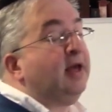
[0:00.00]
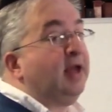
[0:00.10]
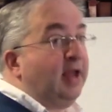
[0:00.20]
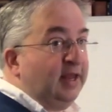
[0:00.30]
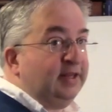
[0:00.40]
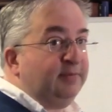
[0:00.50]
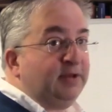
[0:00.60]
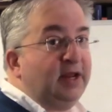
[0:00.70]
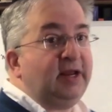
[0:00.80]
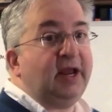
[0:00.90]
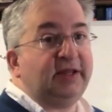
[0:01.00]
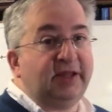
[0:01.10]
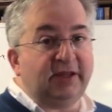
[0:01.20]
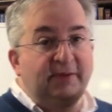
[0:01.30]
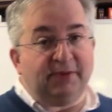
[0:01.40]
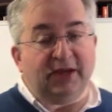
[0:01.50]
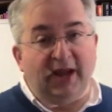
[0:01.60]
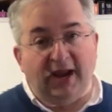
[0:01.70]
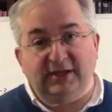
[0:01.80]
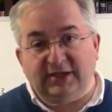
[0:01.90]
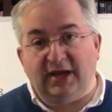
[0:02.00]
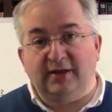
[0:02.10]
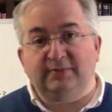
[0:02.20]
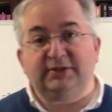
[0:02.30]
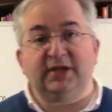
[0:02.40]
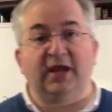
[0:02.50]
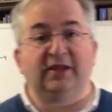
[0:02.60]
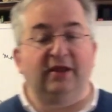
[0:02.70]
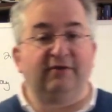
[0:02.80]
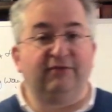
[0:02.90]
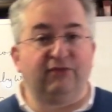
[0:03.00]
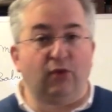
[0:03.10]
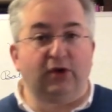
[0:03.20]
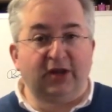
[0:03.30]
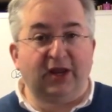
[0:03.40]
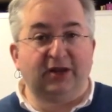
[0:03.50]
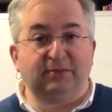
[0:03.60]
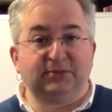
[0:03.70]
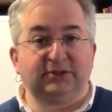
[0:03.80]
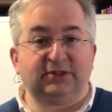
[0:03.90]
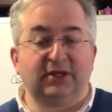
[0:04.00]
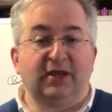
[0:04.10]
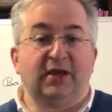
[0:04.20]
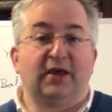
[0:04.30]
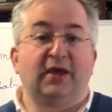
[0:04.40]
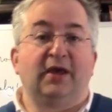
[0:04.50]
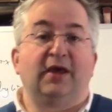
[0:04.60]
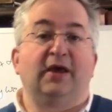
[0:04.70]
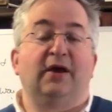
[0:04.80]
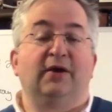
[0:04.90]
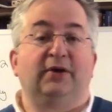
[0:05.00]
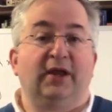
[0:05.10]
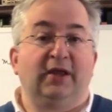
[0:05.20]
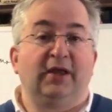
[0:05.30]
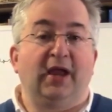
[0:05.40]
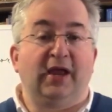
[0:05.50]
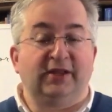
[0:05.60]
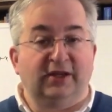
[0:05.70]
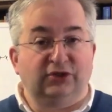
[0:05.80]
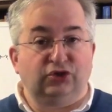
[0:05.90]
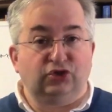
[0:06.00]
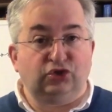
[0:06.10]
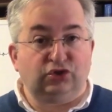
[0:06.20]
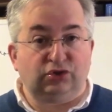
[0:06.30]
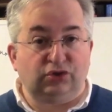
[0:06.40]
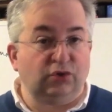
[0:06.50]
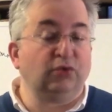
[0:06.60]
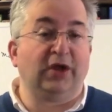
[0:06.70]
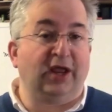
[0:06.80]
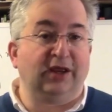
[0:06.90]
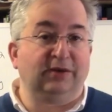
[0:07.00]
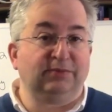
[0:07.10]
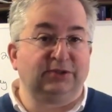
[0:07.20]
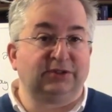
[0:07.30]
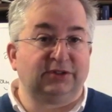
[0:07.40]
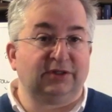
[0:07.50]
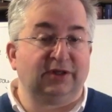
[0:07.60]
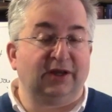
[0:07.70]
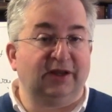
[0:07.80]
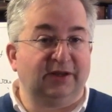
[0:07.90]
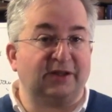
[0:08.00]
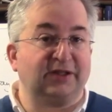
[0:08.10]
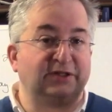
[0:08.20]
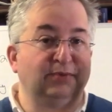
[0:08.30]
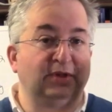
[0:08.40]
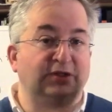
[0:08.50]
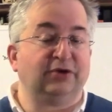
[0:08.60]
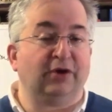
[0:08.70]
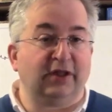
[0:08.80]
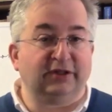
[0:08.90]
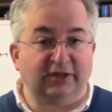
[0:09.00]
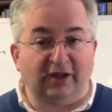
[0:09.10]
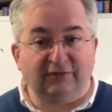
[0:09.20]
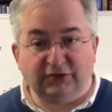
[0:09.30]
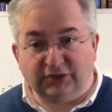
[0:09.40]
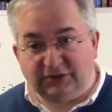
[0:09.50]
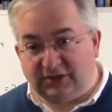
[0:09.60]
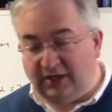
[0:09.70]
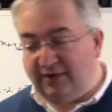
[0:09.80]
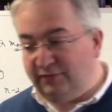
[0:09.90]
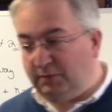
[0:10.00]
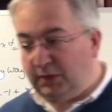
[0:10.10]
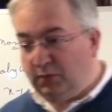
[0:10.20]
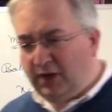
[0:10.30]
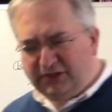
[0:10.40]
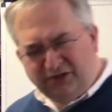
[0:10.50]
And they play, and then they play 8 games, and then 4 games, okay, and then 2 games, and then that's when they turn on the televisions, let everybody watch.